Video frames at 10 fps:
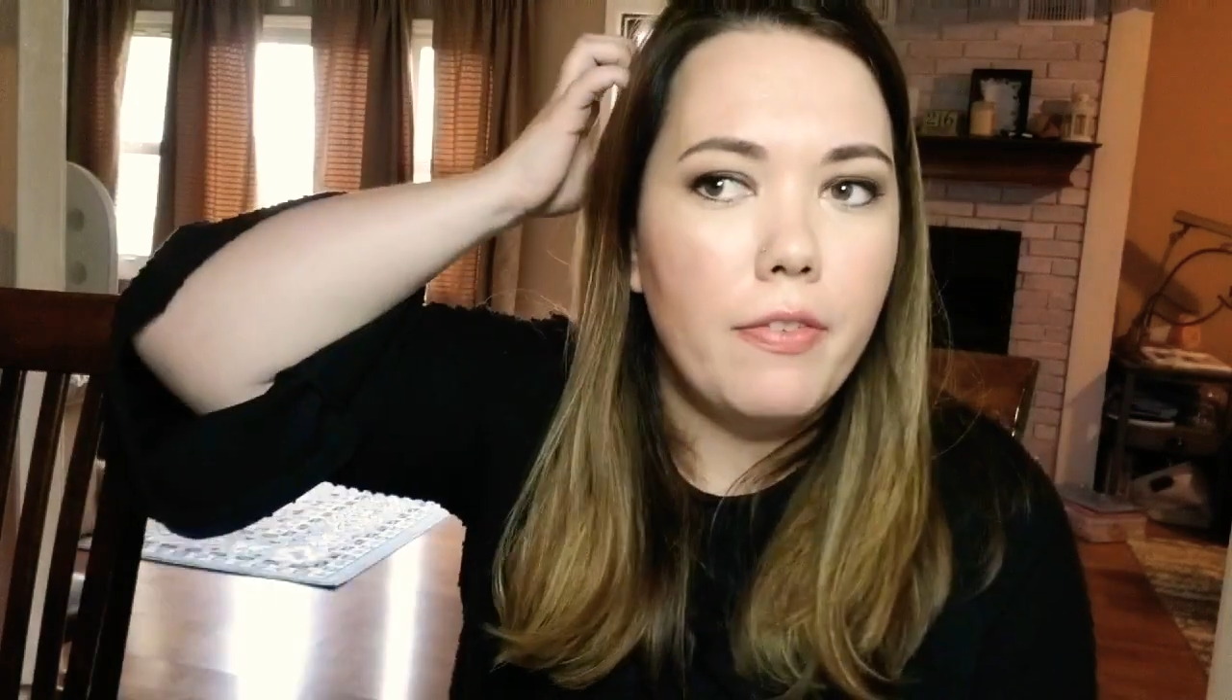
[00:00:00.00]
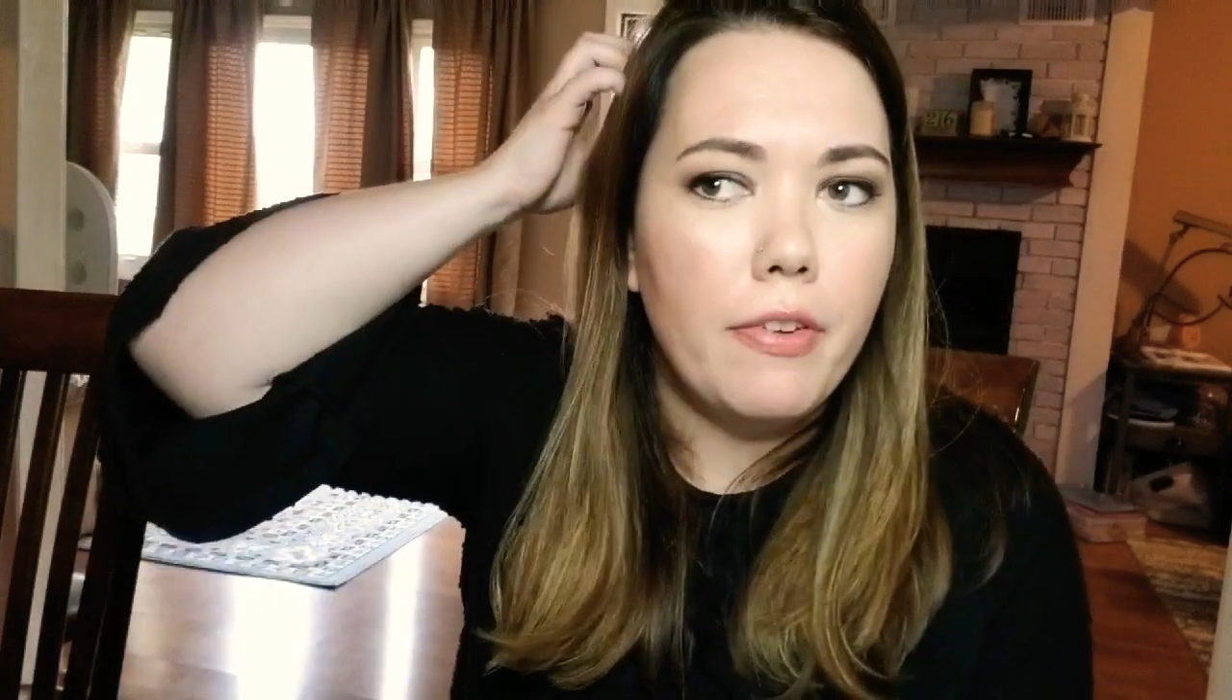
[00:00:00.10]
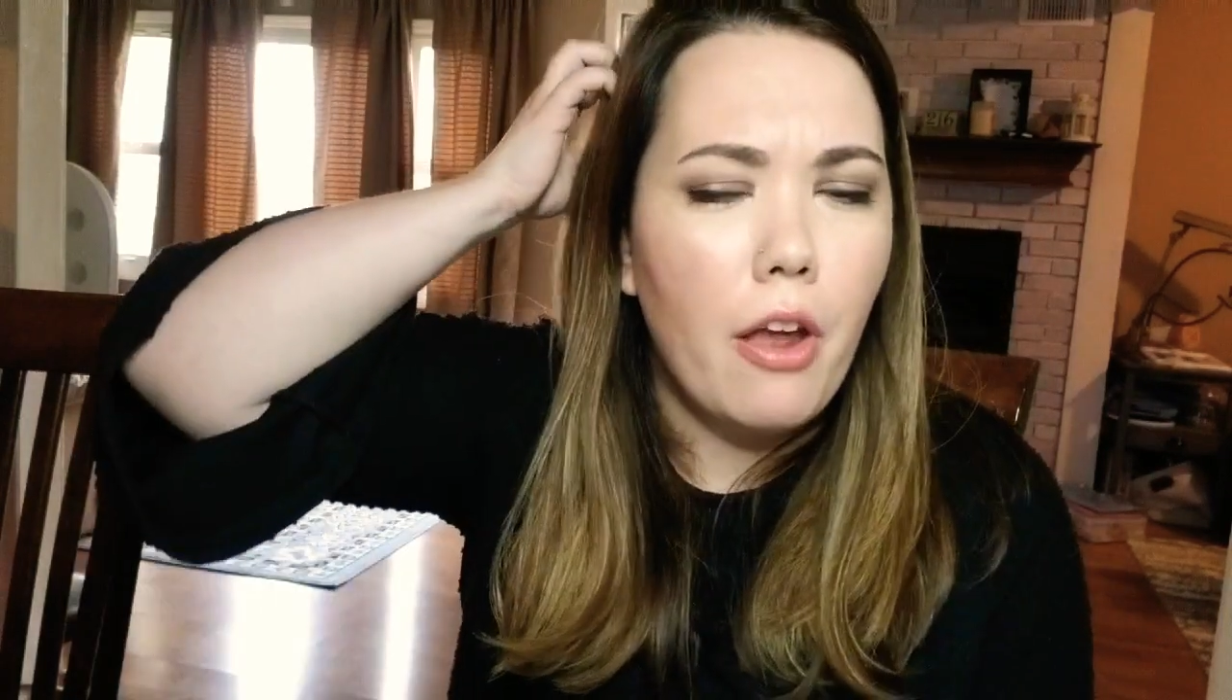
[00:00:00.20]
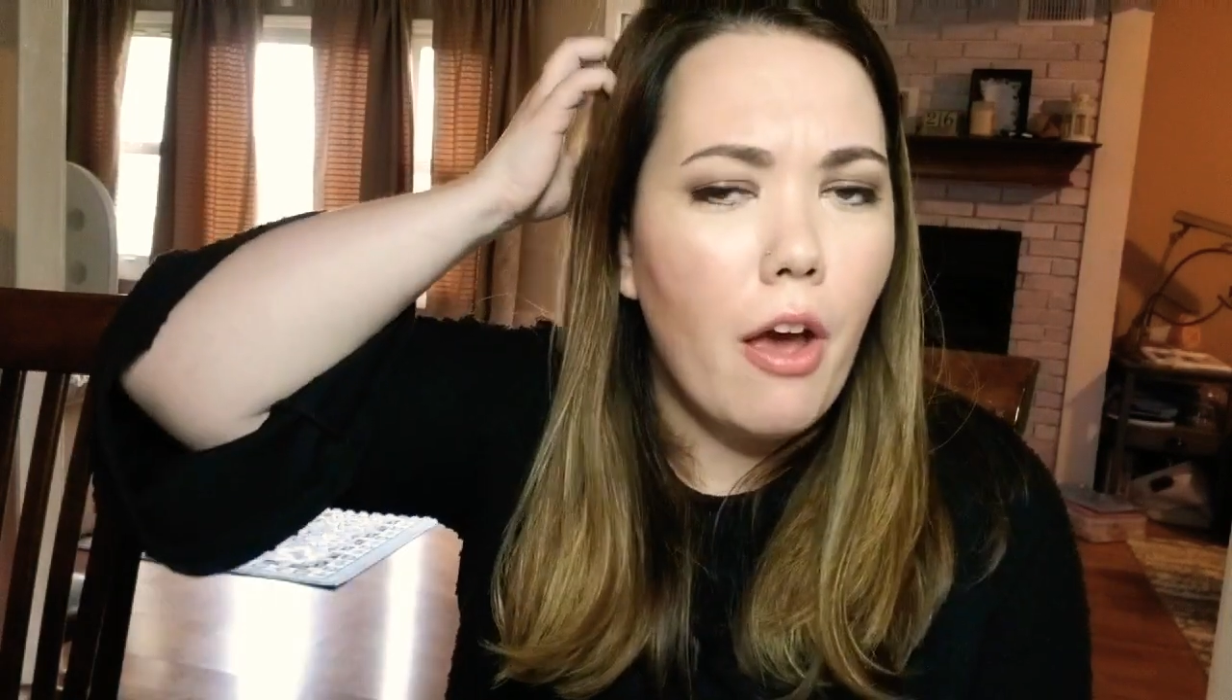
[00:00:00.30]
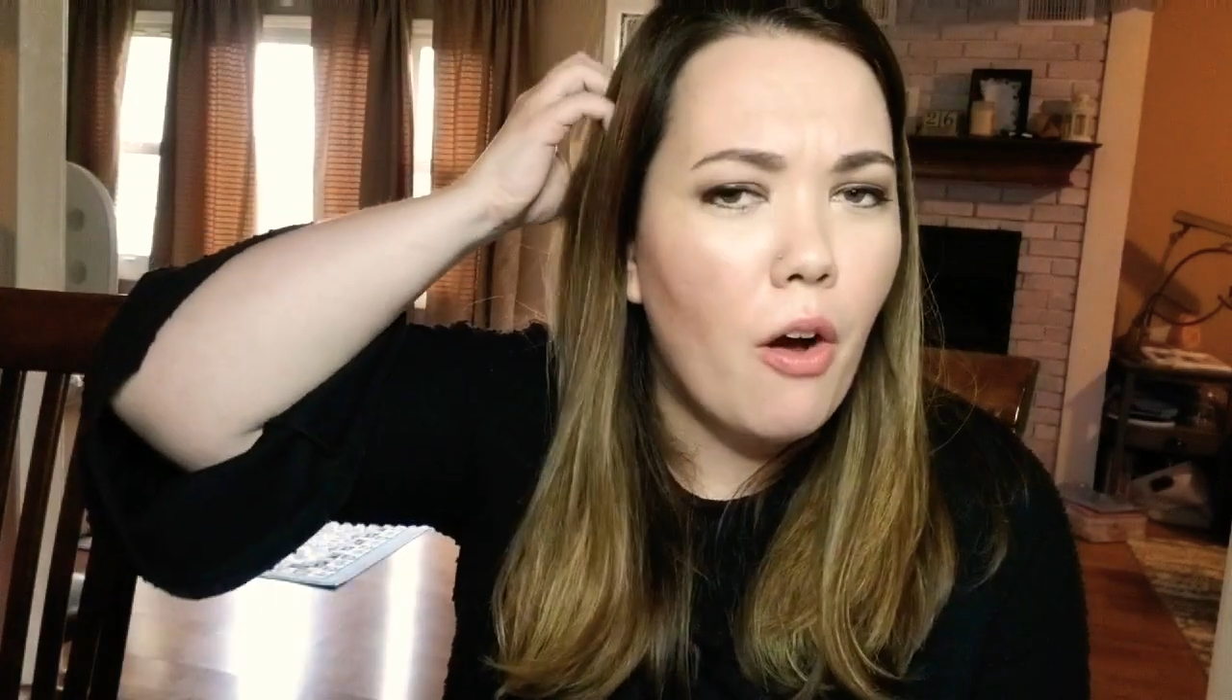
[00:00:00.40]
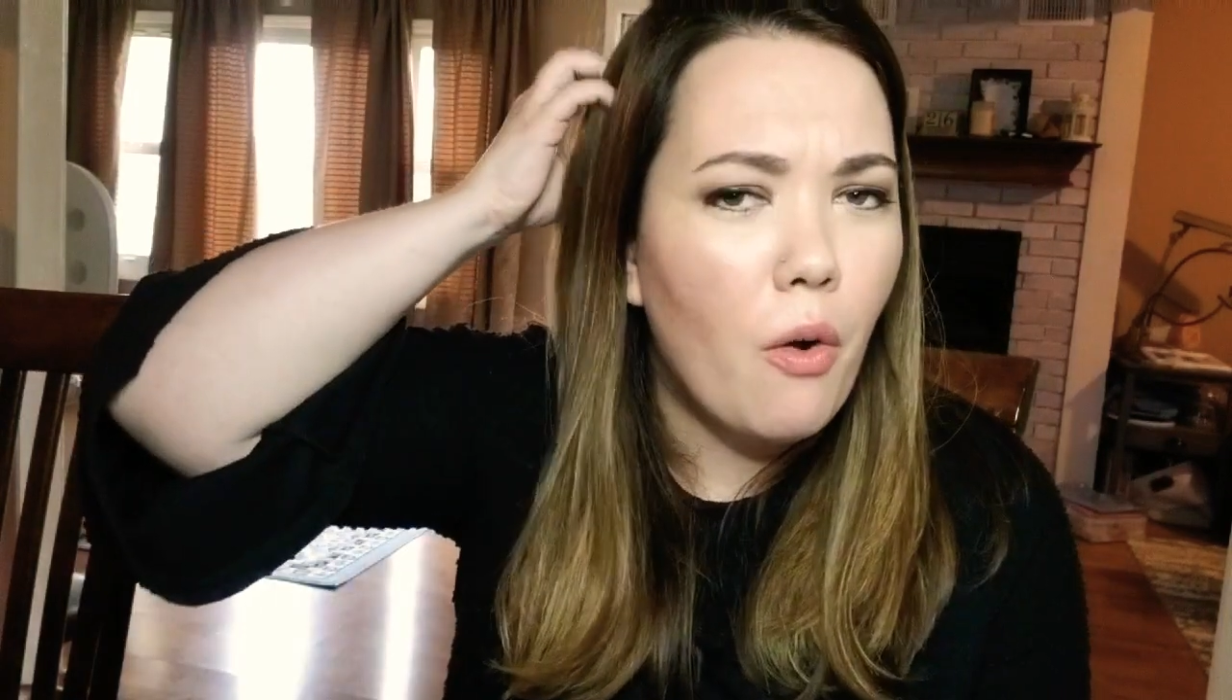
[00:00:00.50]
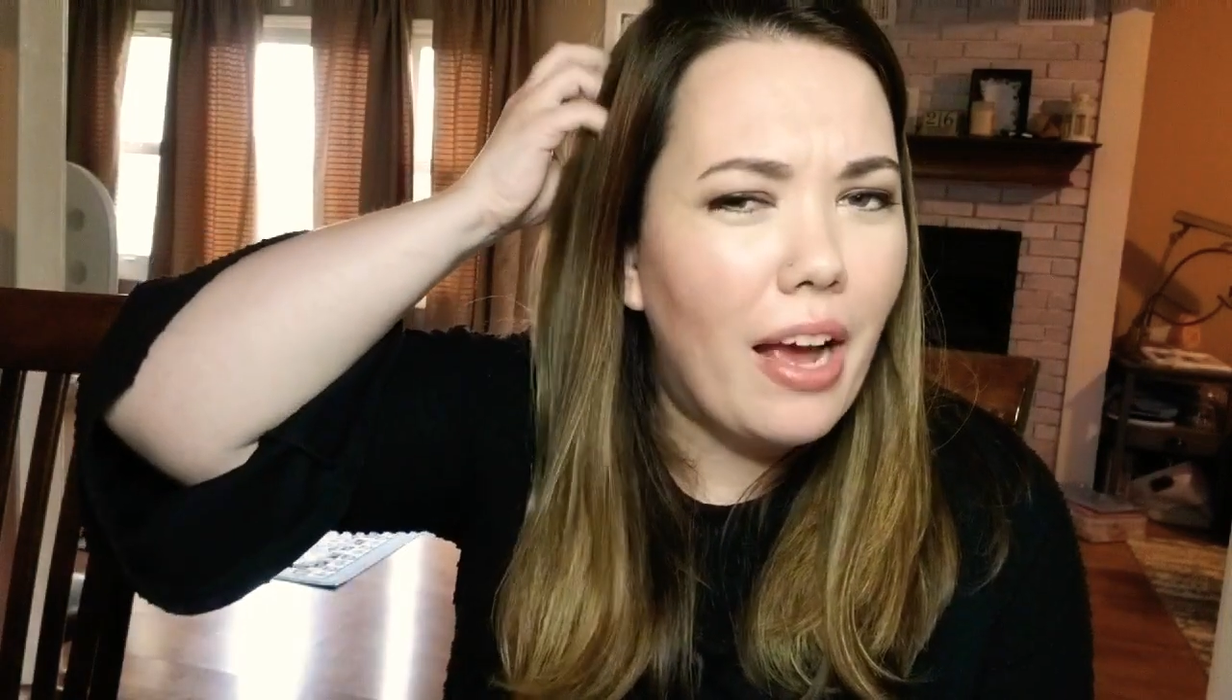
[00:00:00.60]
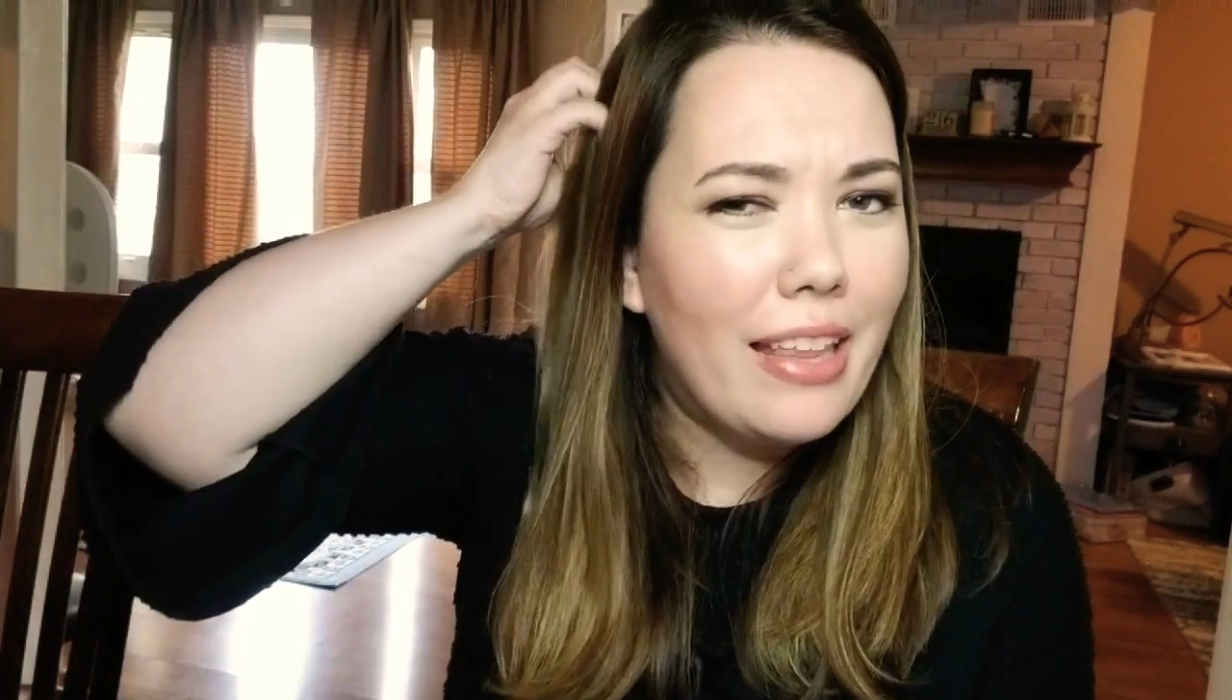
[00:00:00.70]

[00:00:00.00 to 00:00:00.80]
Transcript: even know.